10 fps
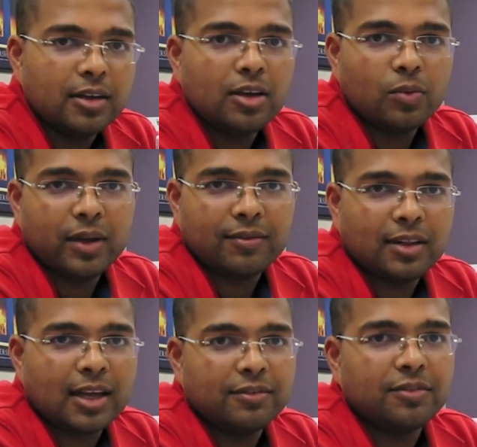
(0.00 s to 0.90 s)
we have a
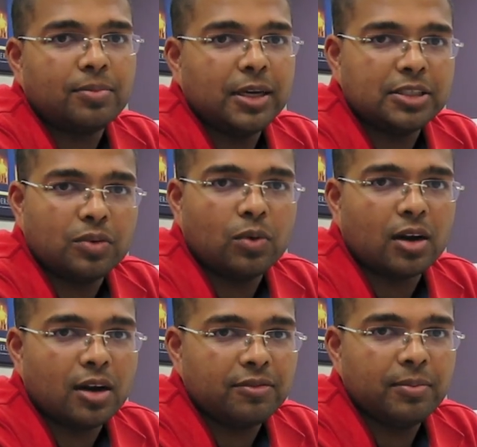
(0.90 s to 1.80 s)
lot of information to work
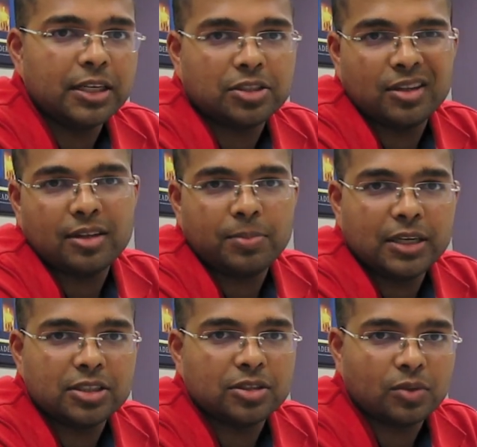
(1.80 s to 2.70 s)
off, make sure that the
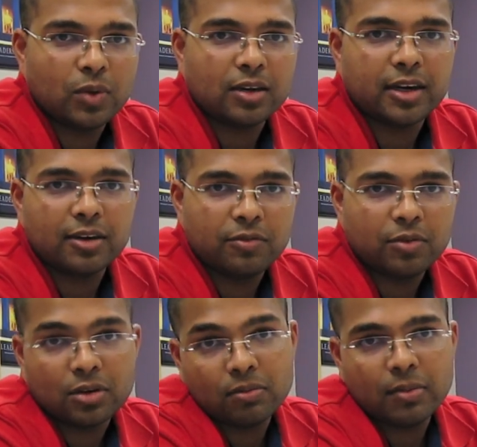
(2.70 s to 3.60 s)
patients are well cared
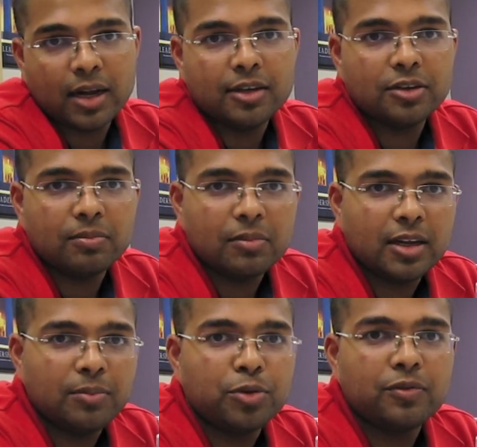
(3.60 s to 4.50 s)
for, and
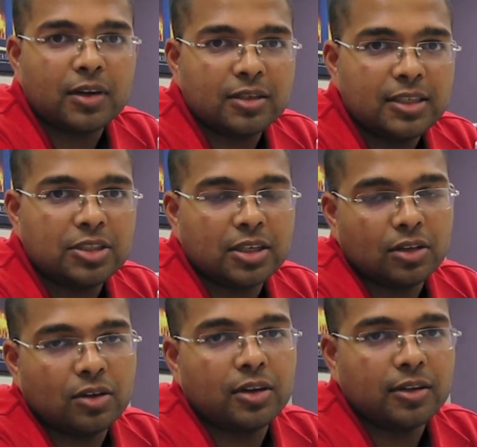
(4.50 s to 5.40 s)
improve our teaching and
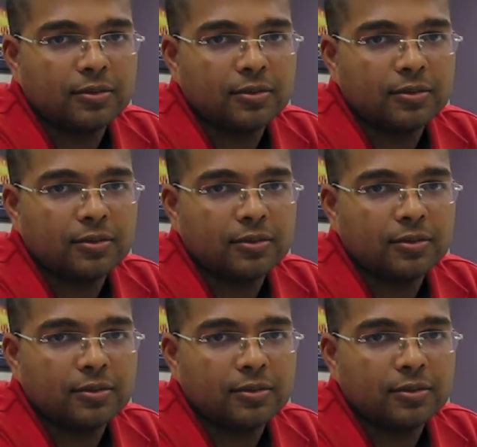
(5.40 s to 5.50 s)
learning.